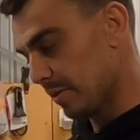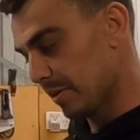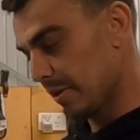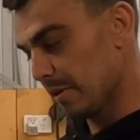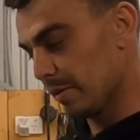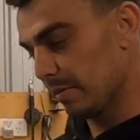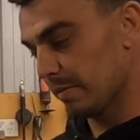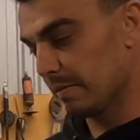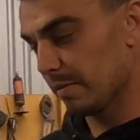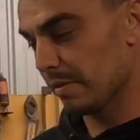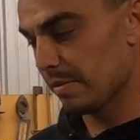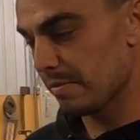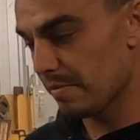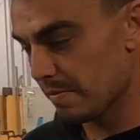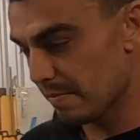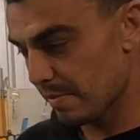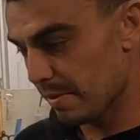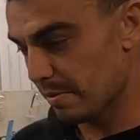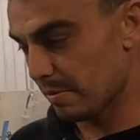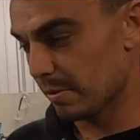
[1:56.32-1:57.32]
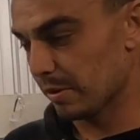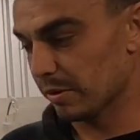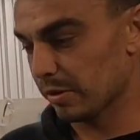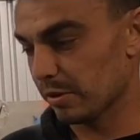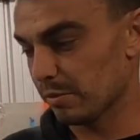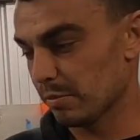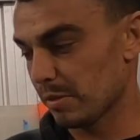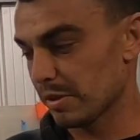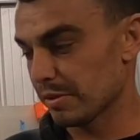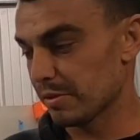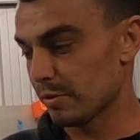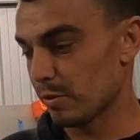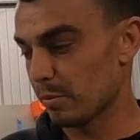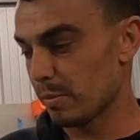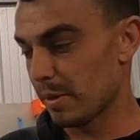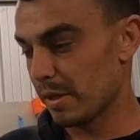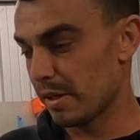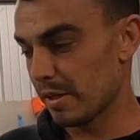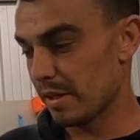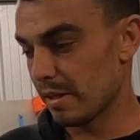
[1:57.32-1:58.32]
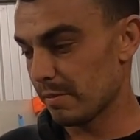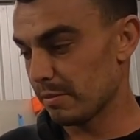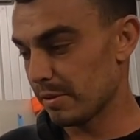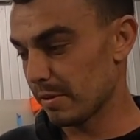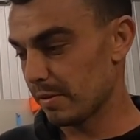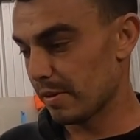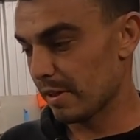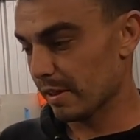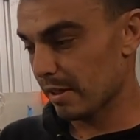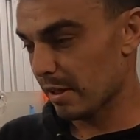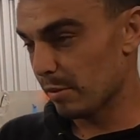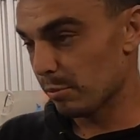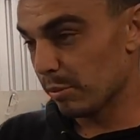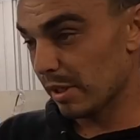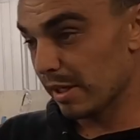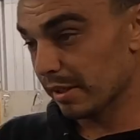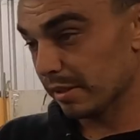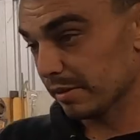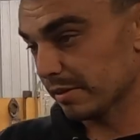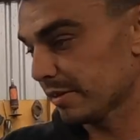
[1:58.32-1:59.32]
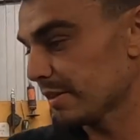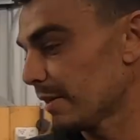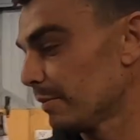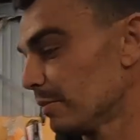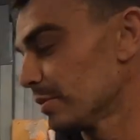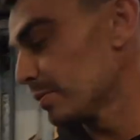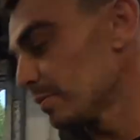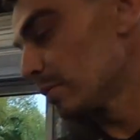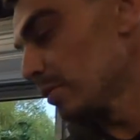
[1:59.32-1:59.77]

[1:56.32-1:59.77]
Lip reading: so they'll look good once they're all painted up too. They're going black, same as the